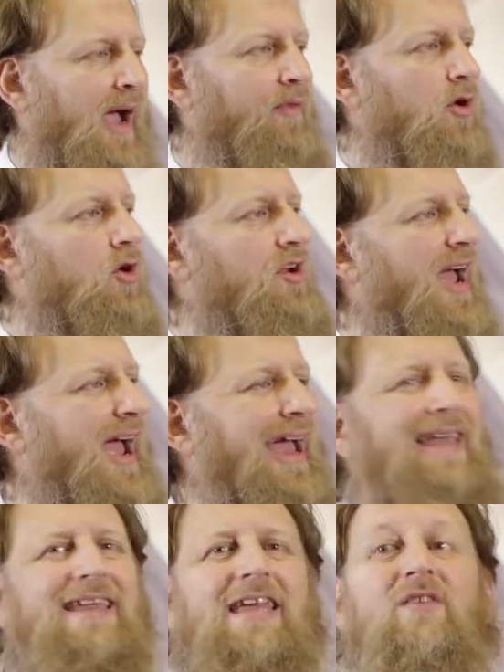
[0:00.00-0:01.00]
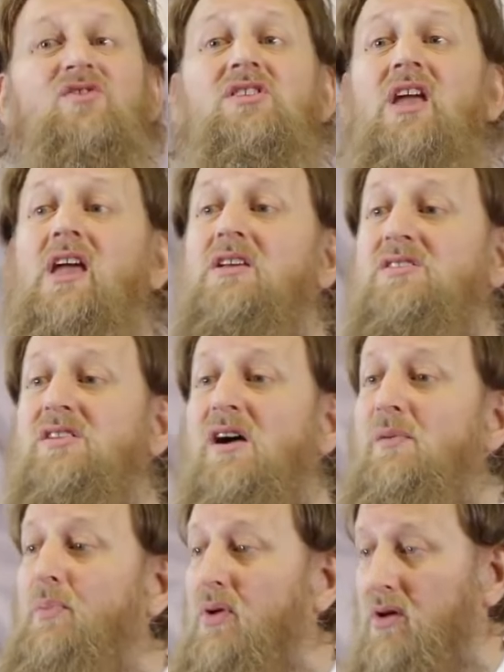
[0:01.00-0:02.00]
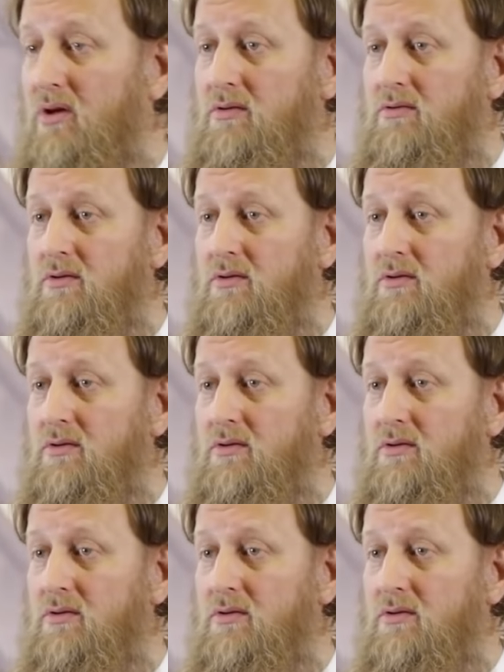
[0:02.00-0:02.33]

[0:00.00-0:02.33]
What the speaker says: And the Quran gives the example.